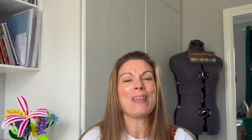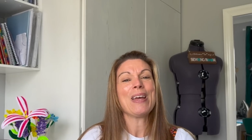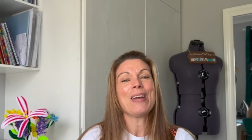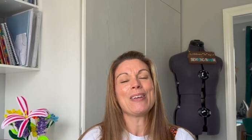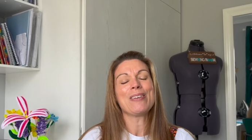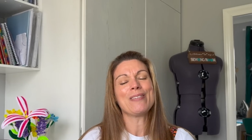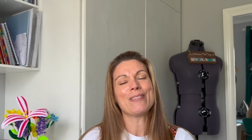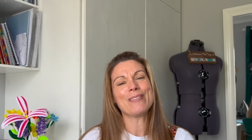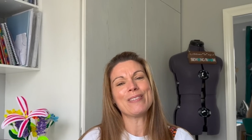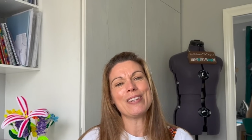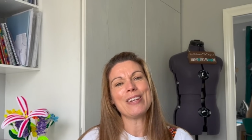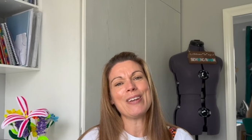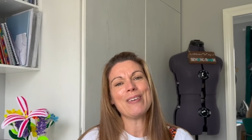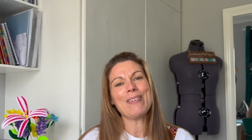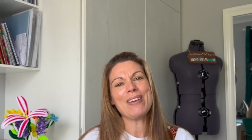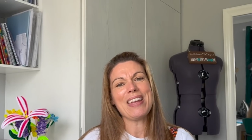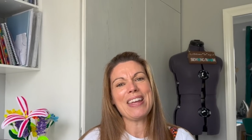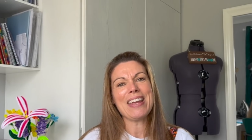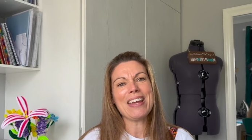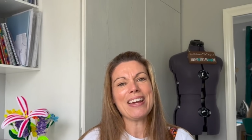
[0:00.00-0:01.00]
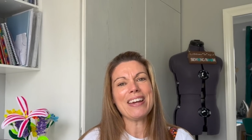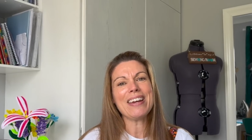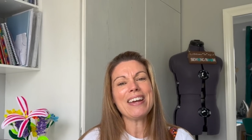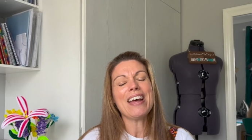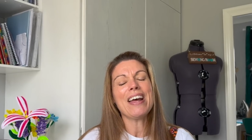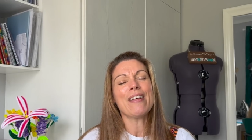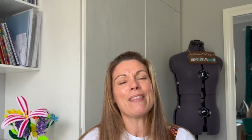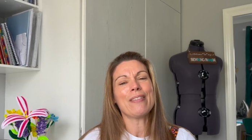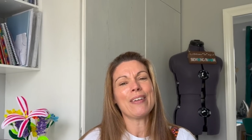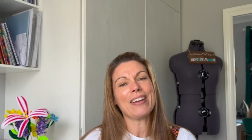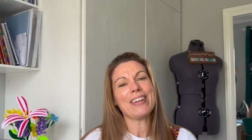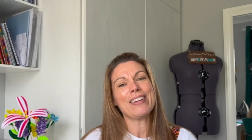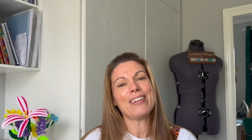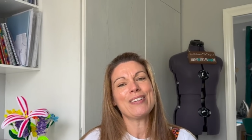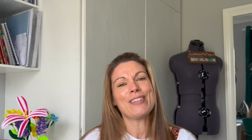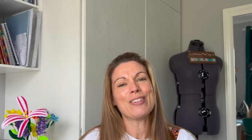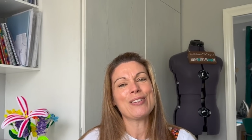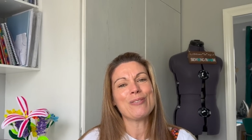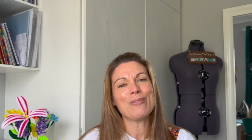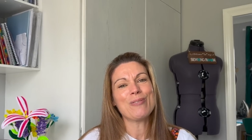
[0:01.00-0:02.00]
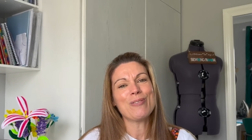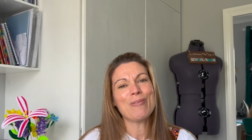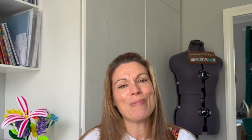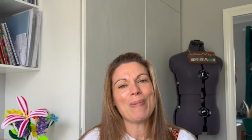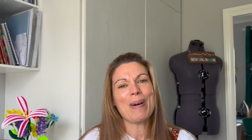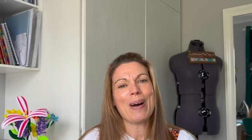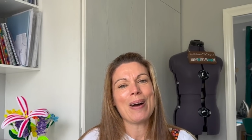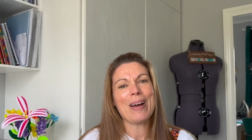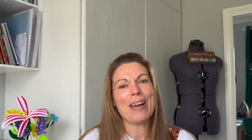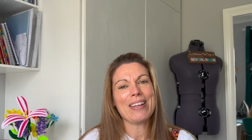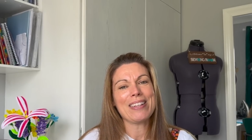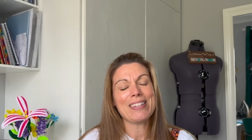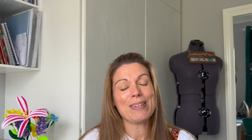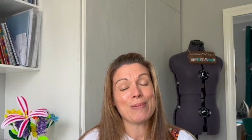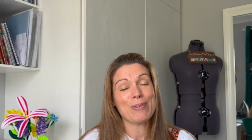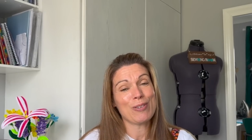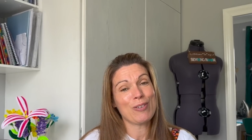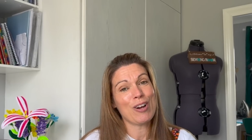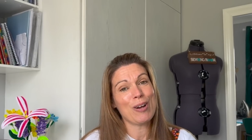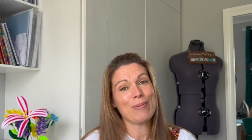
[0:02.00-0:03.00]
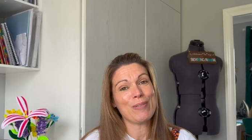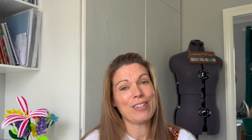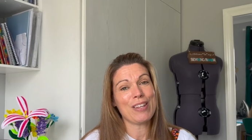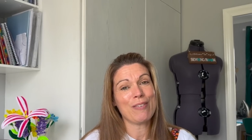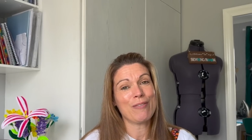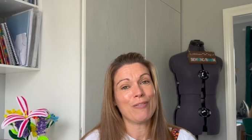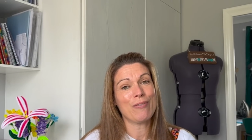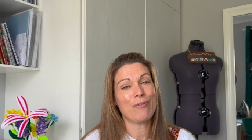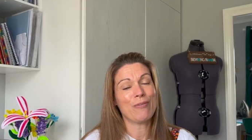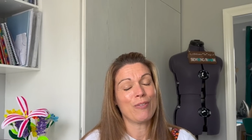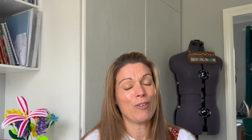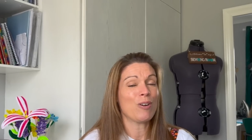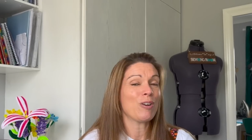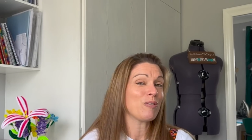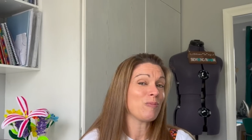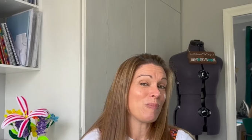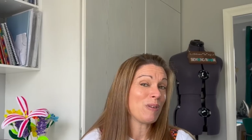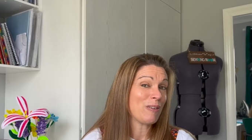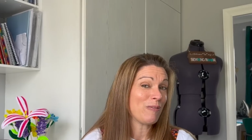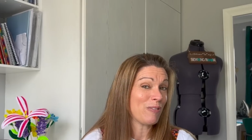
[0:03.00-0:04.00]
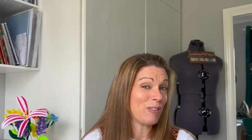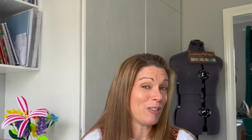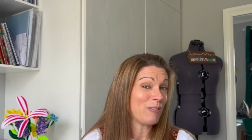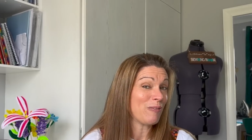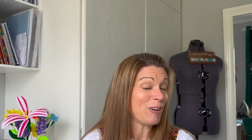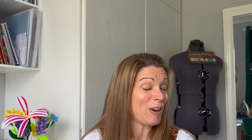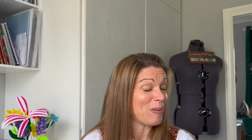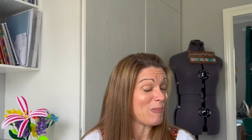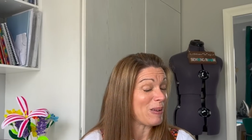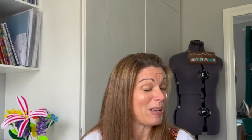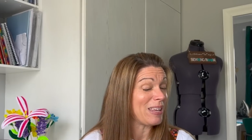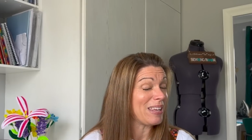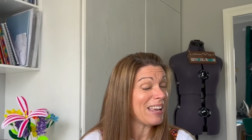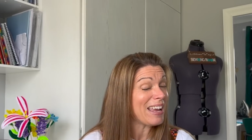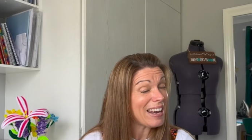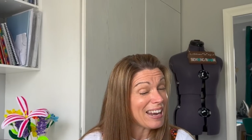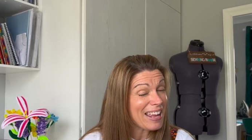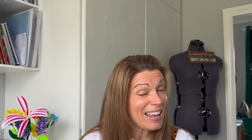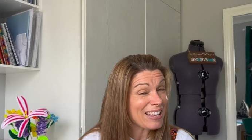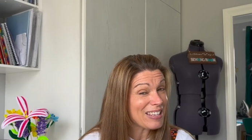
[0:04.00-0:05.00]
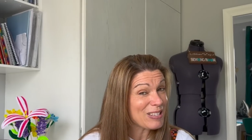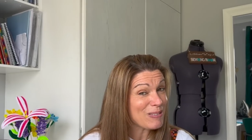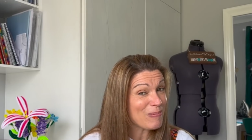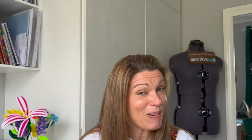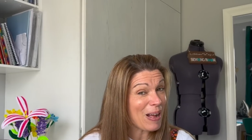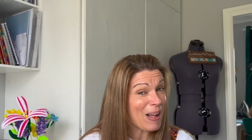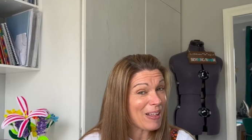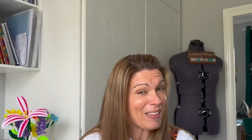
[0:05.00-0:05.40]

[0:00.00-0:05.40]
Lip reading: you're new here. Thank you to all my subscribers that have followed me from the very beginning as well.